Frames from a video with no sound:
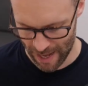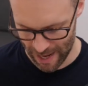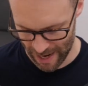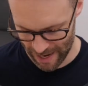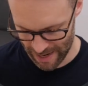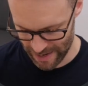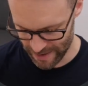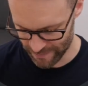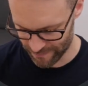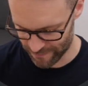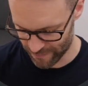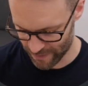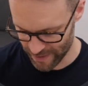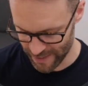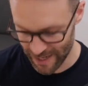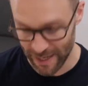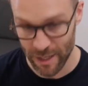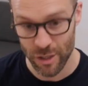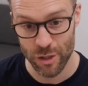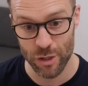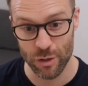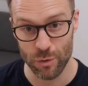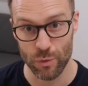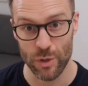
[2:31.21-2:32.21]
a
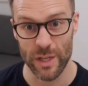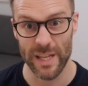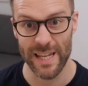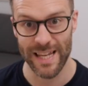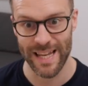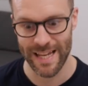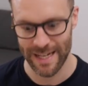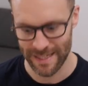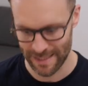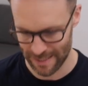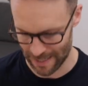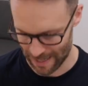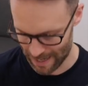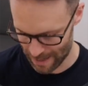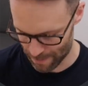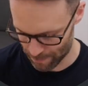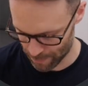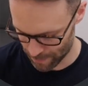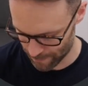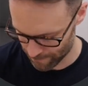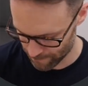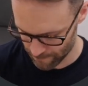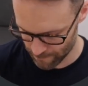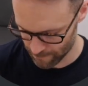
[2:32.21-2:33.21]
financial year tab.
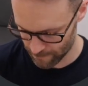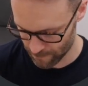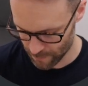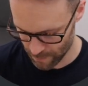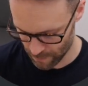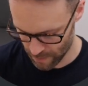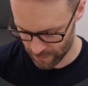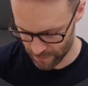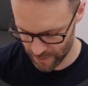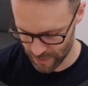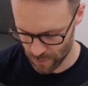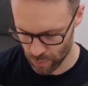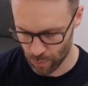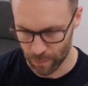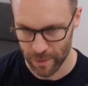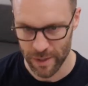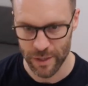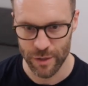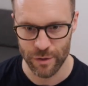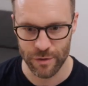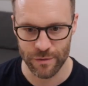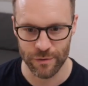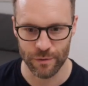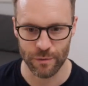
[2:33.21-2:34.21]
This will be
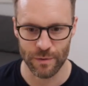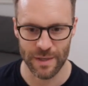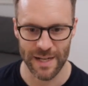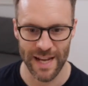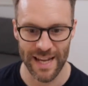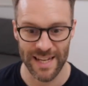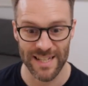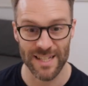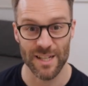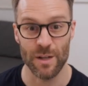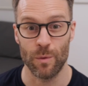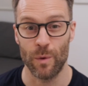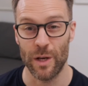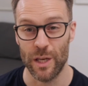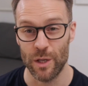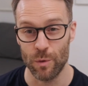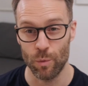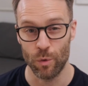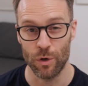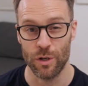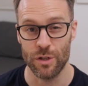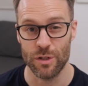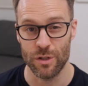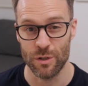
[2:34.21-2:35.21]
useful later when you
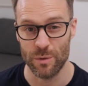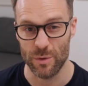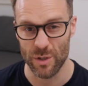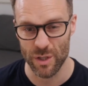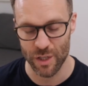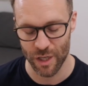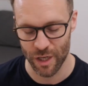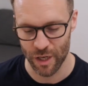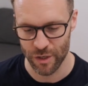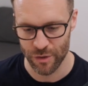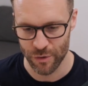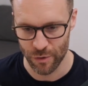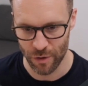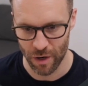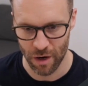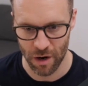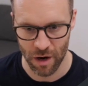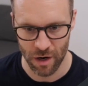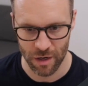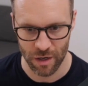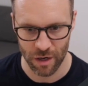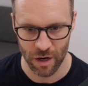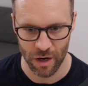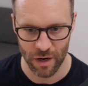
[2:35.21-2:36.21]
want to search your
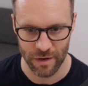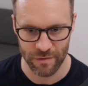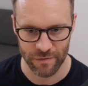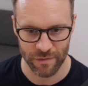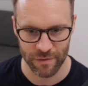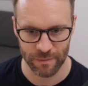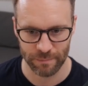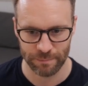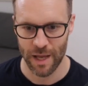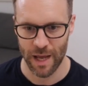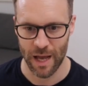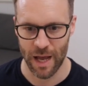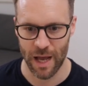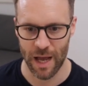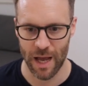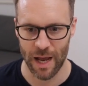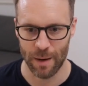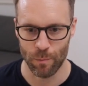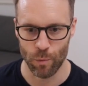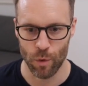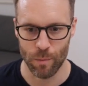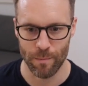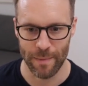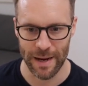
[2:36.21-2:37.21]
archive uh,
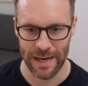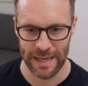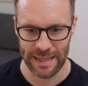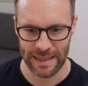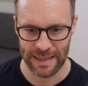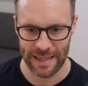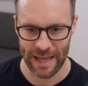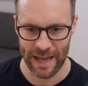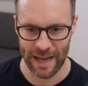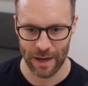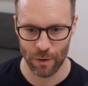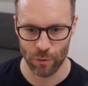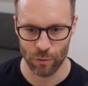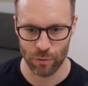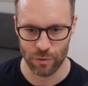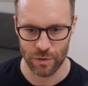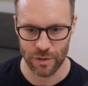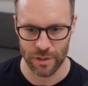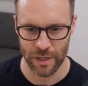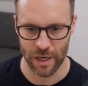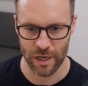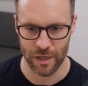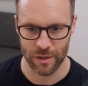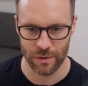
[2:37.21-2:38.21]
and we'll make that
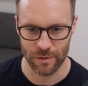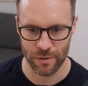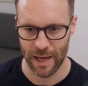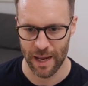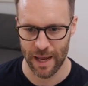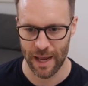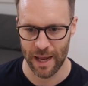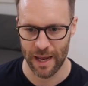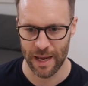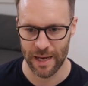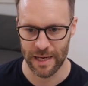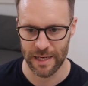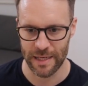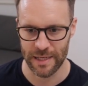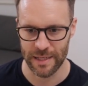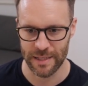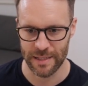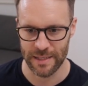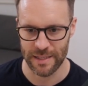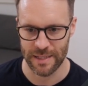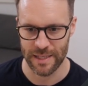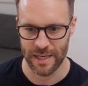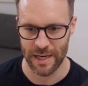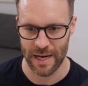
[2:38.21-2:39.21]
also a
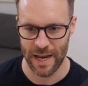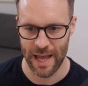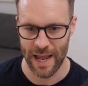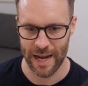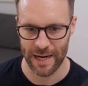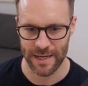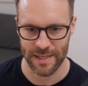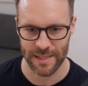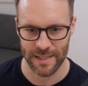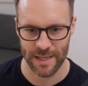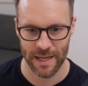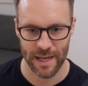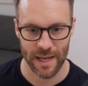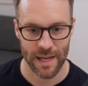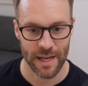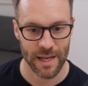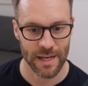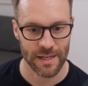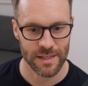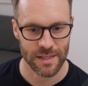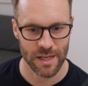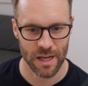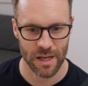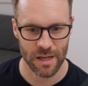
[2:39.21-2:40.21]
select
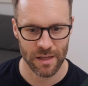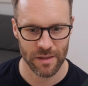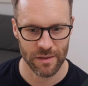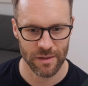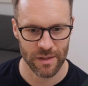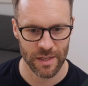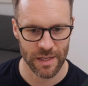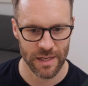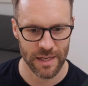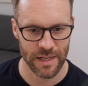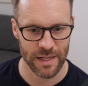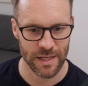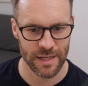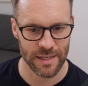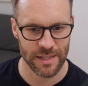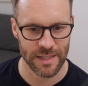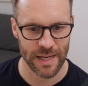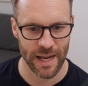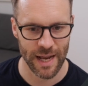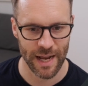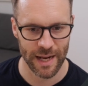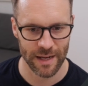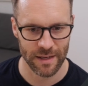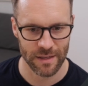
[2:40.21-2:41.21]
turn the
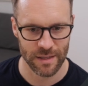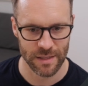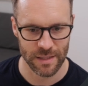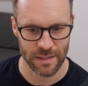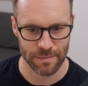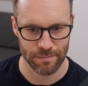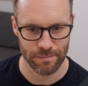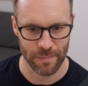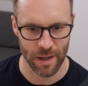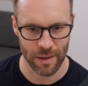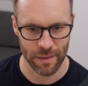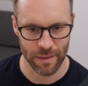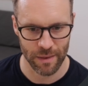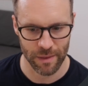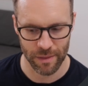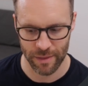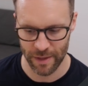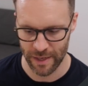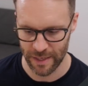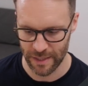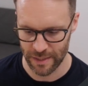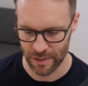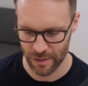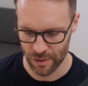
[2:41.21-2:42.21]
tag that's month
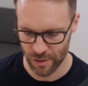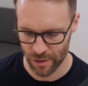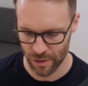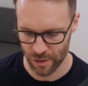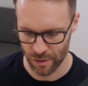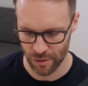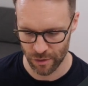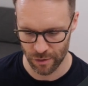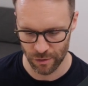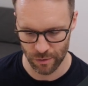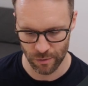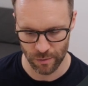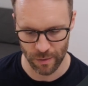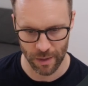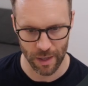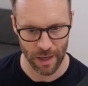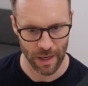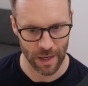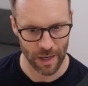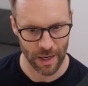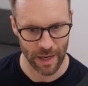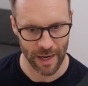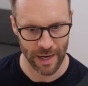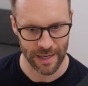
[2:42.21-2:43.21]
into
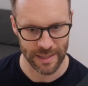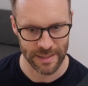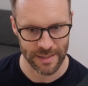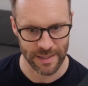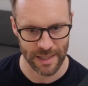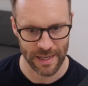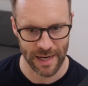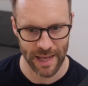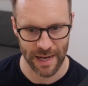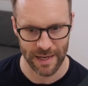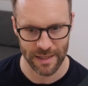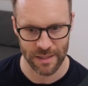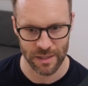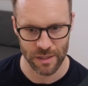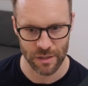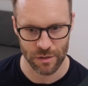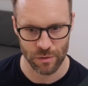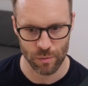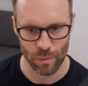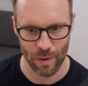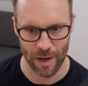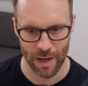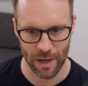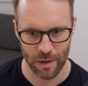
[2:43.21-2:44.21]
uh, a select
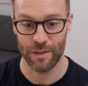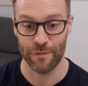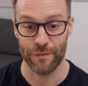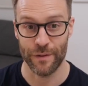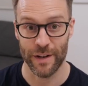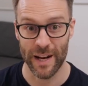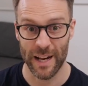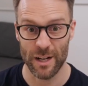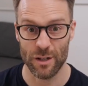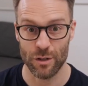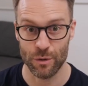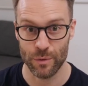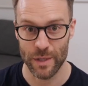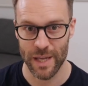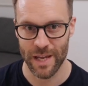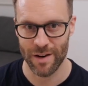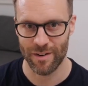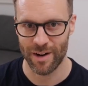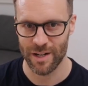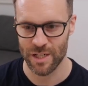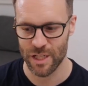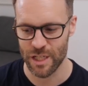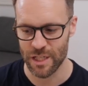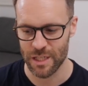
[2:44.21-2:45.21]
as well. The financial year
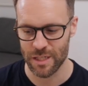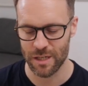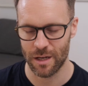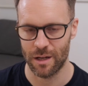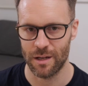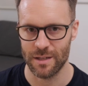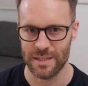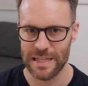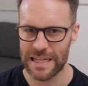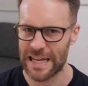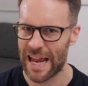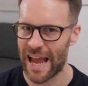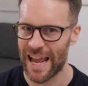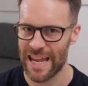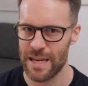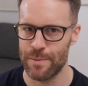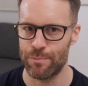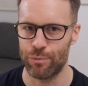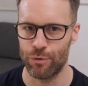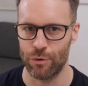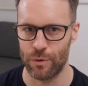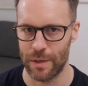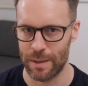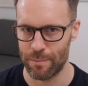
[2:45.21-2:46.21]
actually starts in
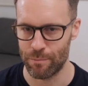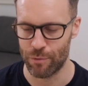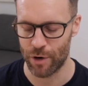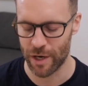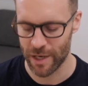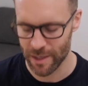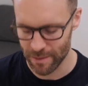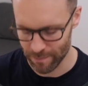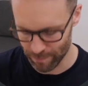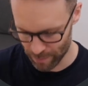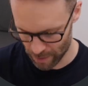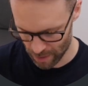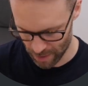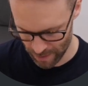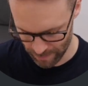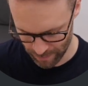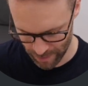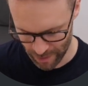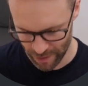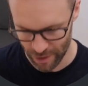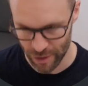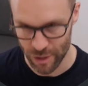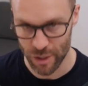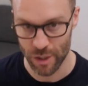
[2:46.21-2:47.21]
April in Britain, but I'm
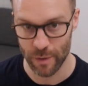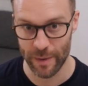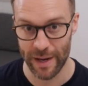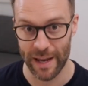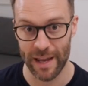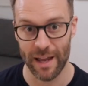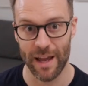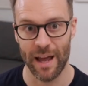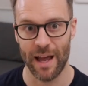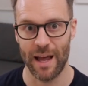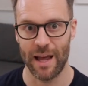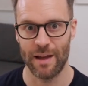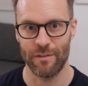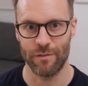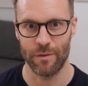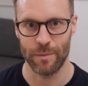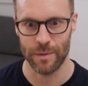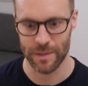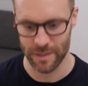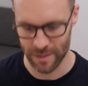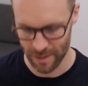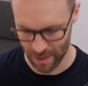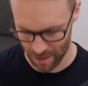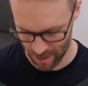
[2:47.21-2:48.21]
gonna do it uh, from
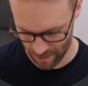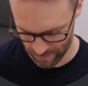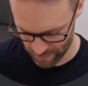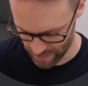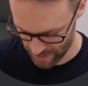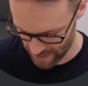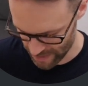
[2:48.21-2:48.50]
the start of the